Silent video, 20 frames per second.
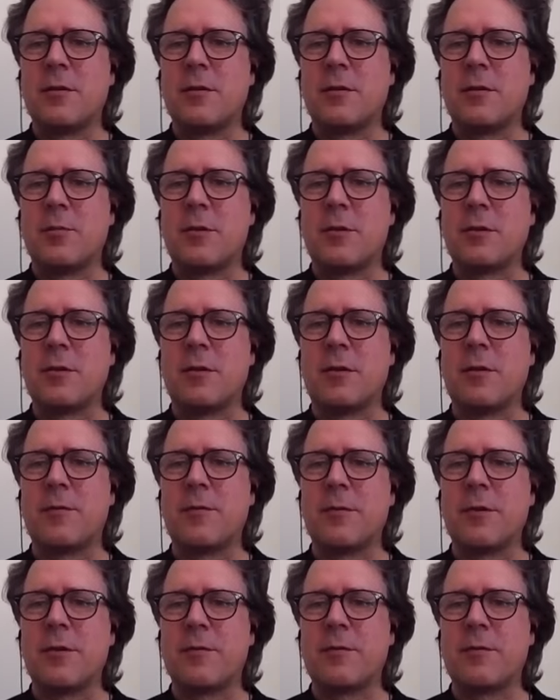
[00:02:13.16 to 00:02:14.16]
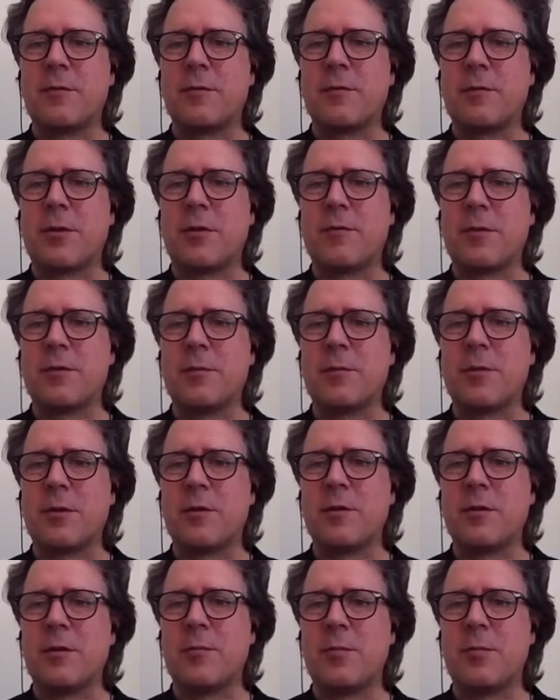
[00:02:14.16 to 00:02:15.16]
and myself we have traveled a
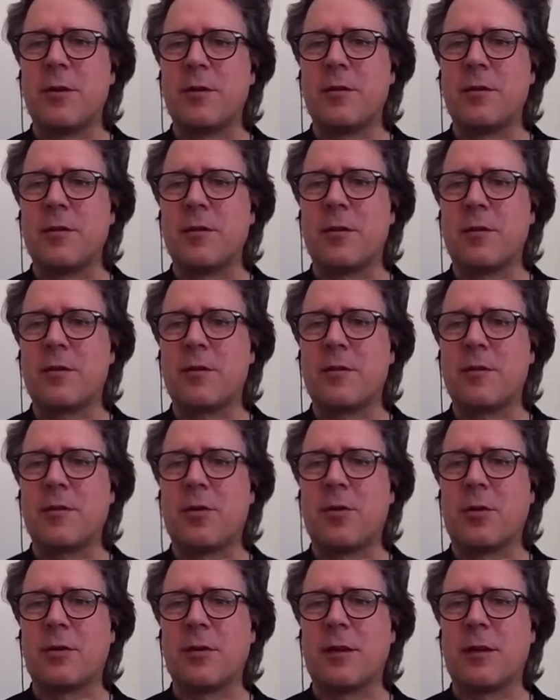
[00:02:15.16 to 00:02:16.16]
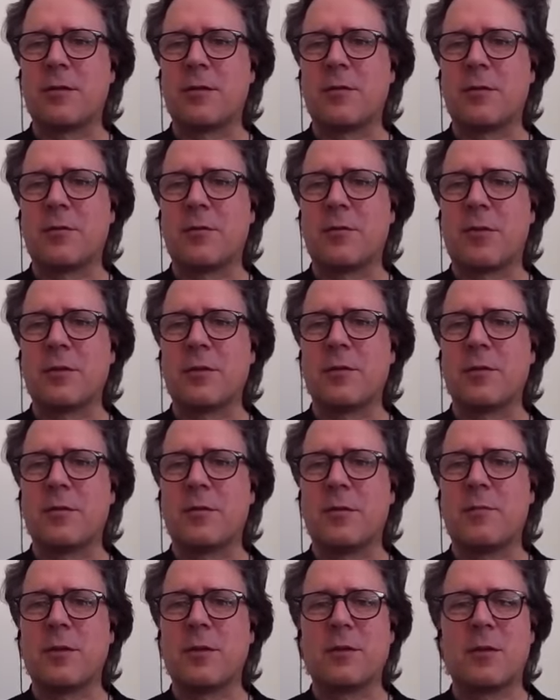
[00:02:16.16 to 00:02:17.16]
bit a bit in that context across
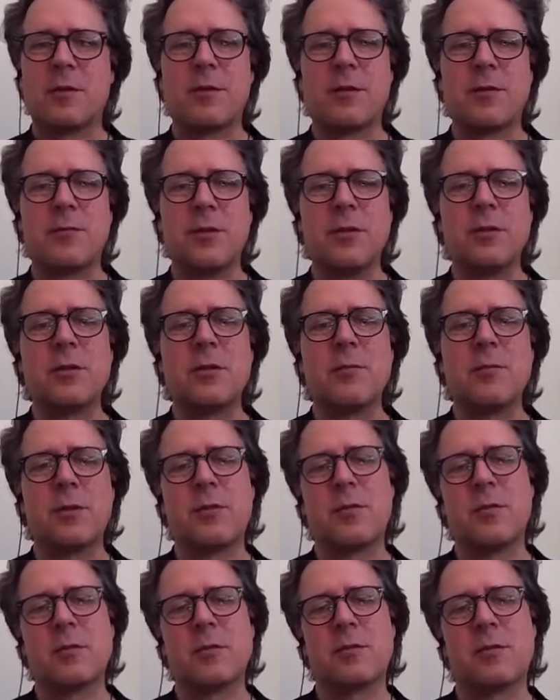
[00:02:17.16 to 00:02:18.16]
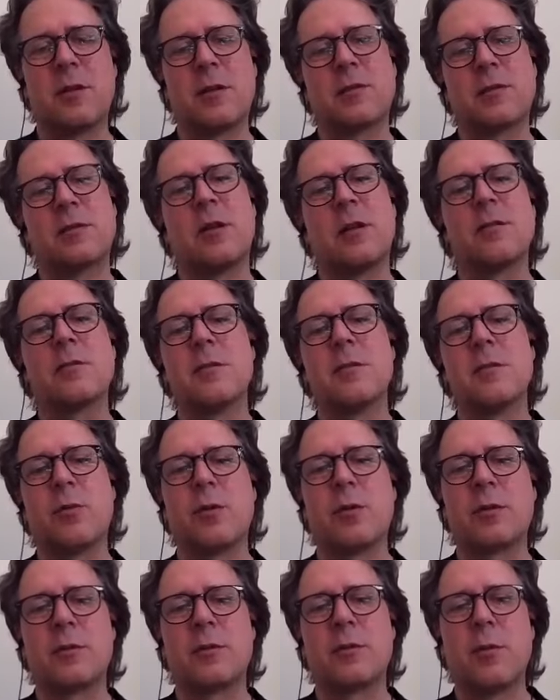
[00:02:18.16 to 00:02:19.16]
the Pacific region because that center
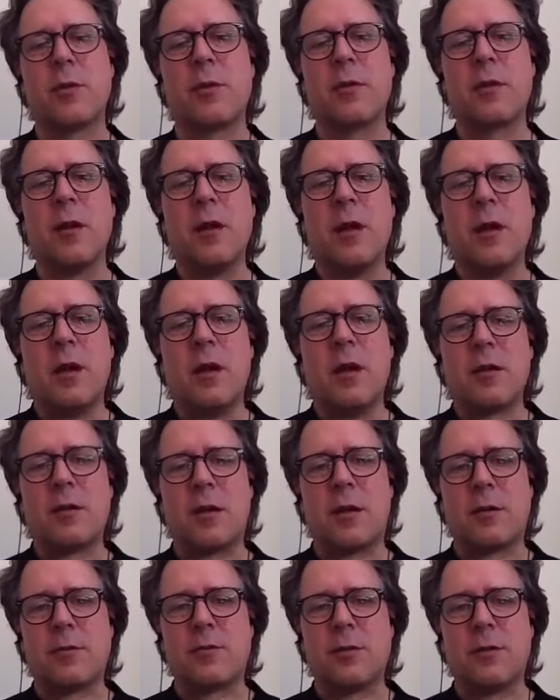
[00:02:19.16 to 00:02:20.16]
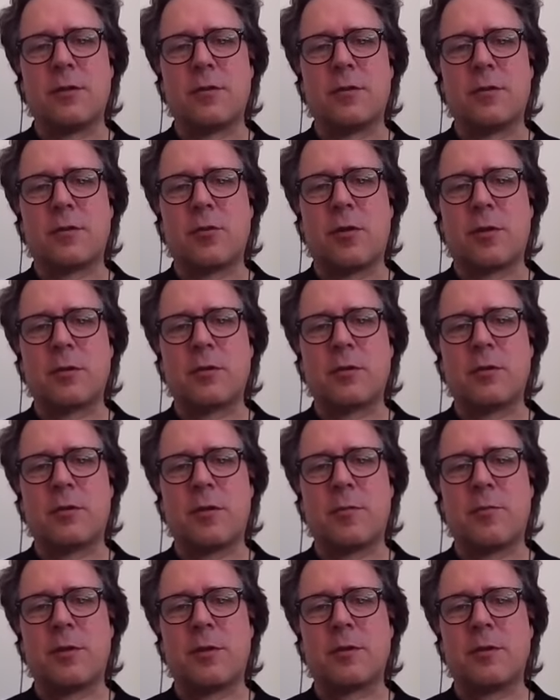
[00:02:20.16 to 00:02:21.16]
works with countries across
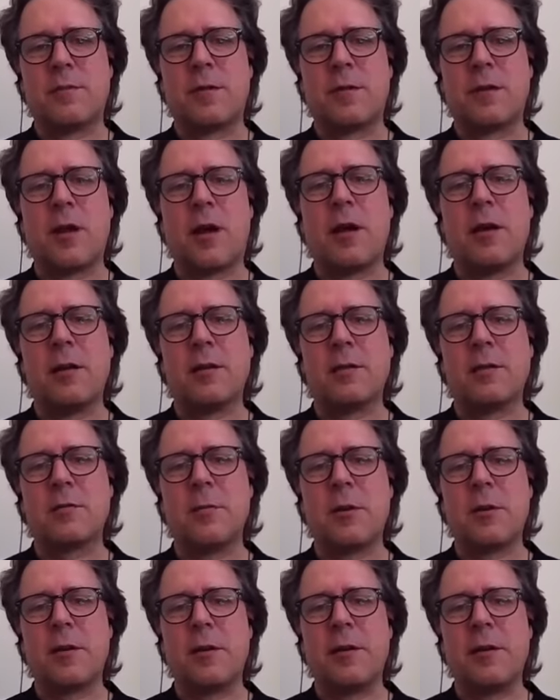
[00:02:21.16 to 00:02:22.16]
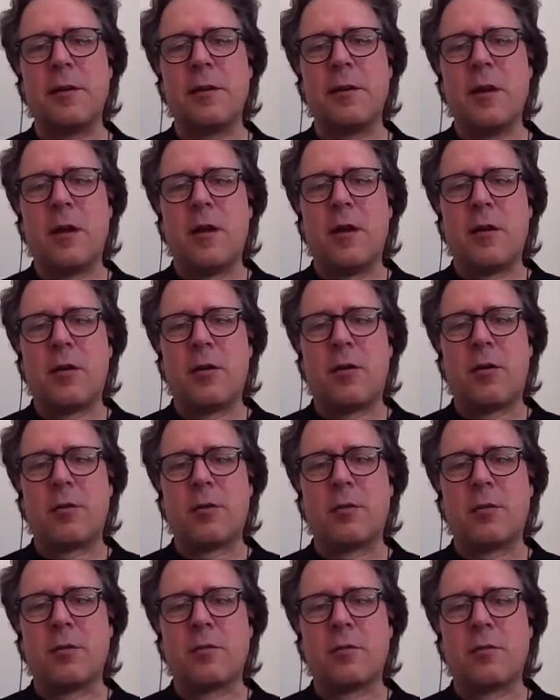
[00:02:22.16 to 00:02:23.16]
the Pacific Islands mainly
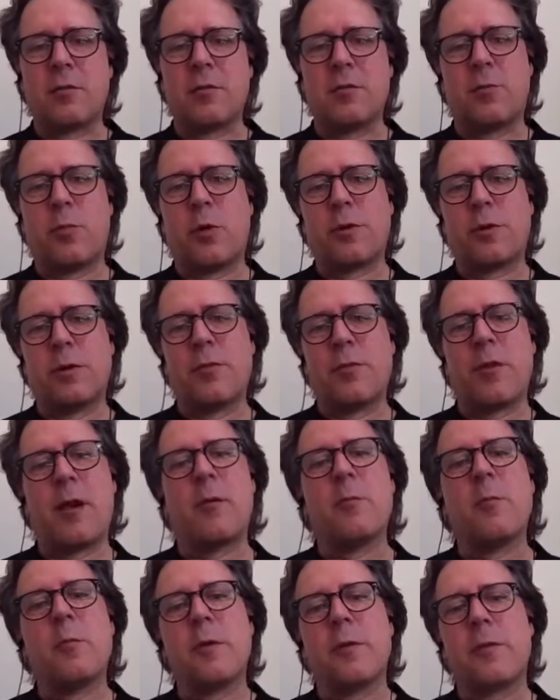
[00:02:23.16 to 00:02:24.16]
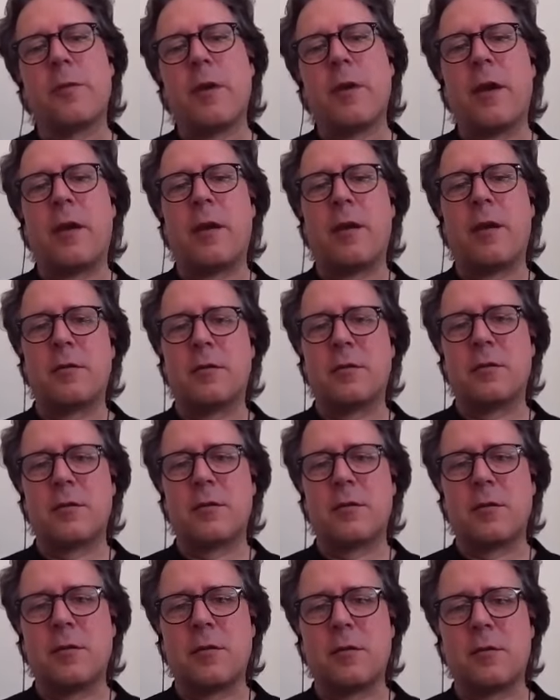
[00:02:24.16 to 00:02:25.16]
on supporting them with their
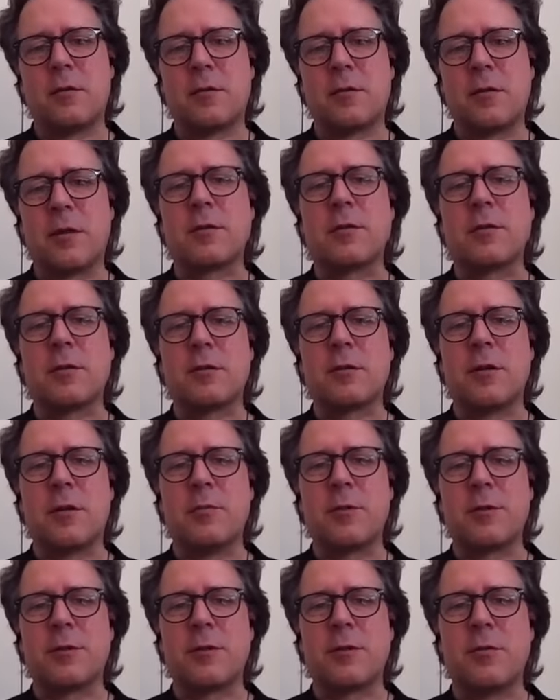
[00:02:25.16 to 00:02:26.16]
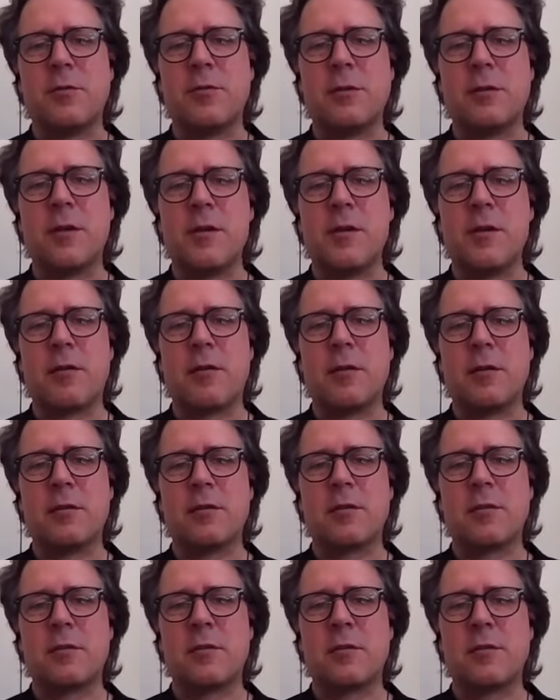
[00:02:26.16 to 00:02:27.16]
National uh, national cybersecurity. And
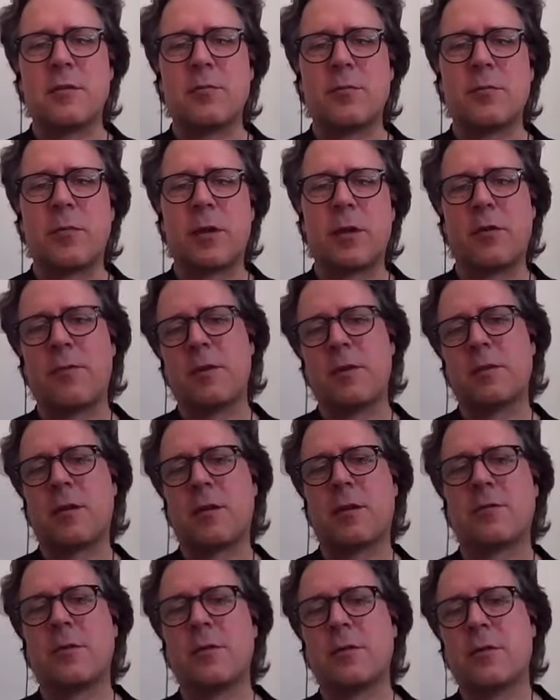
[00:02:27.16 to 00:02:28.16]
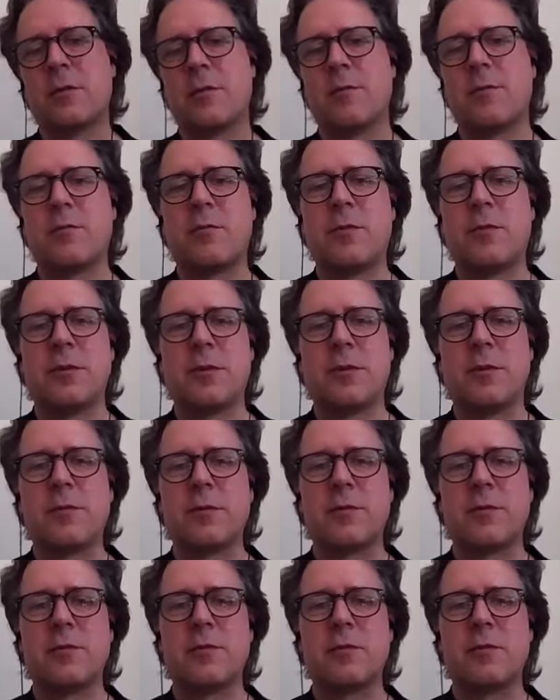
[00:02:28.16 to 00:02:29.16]
these many of these countries are very
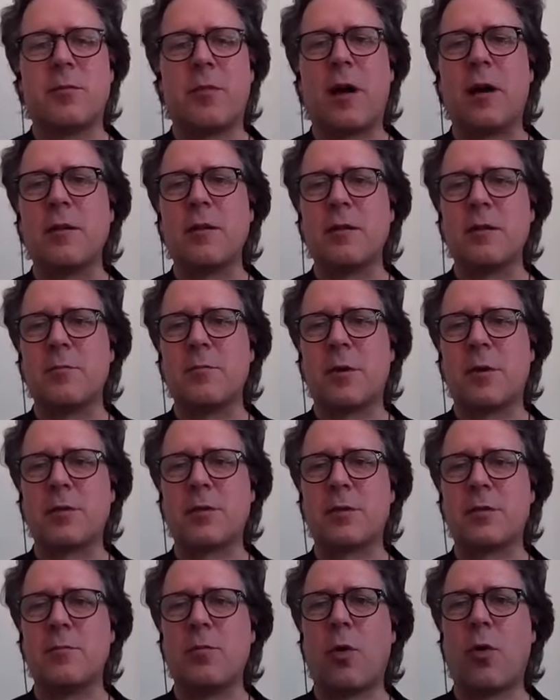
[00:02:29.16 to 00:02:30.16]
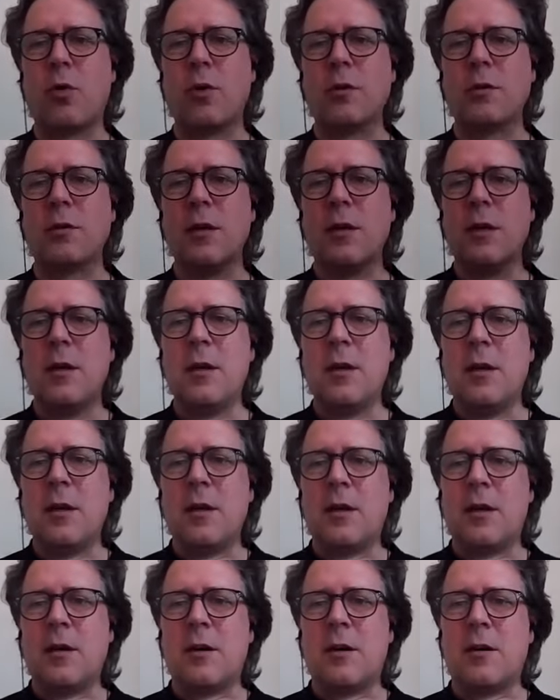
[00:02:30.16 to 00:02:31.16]
different to Somalia, much smaller,
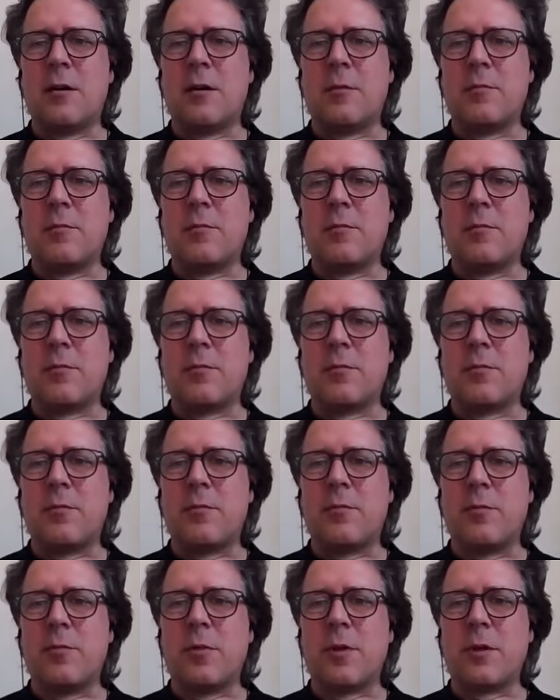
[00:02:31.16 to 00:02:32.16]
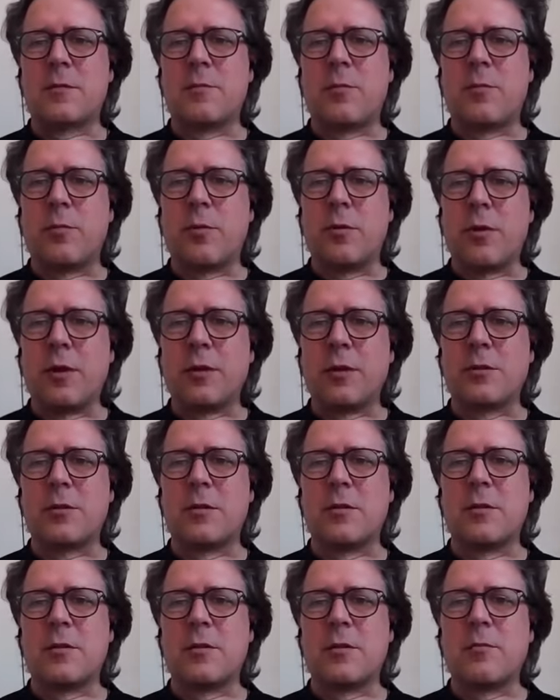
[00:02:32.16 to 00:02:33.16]
um, less
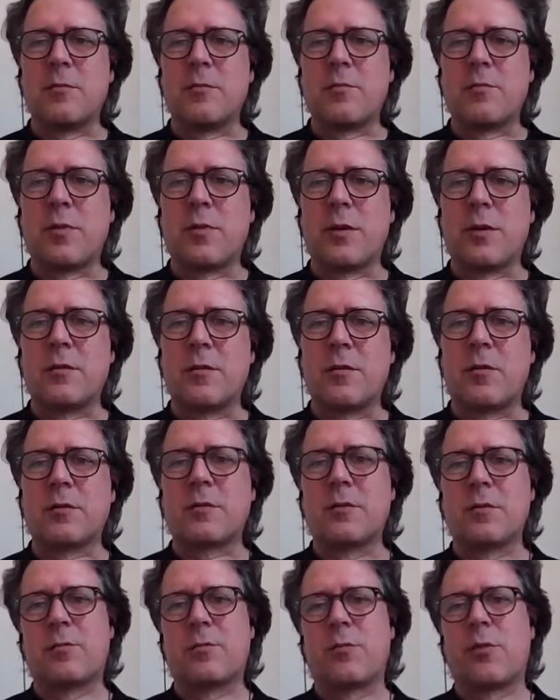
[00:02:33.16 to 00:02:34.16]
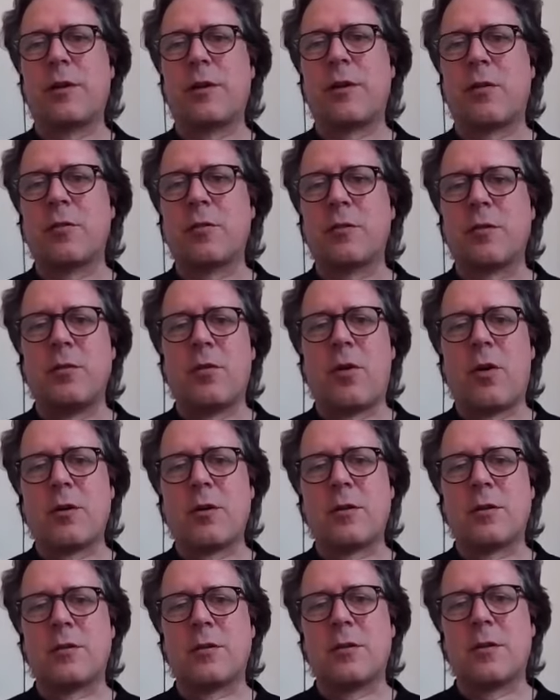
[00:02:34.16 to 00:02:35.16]
population, but also spread out a
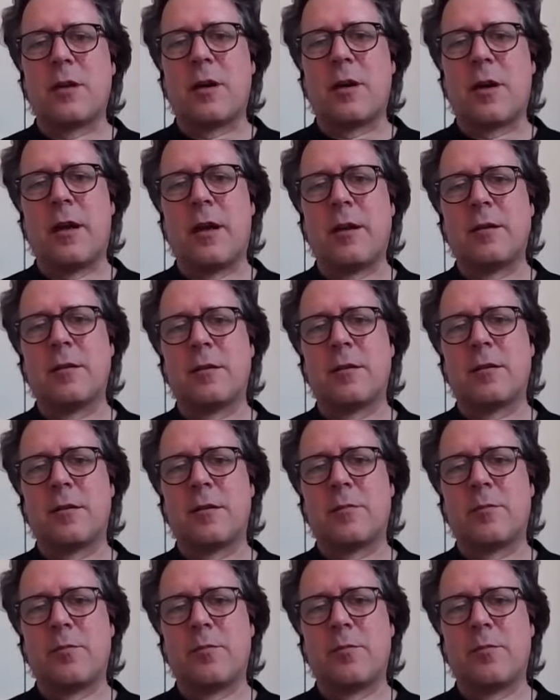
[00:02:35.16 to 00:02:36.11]
lot. And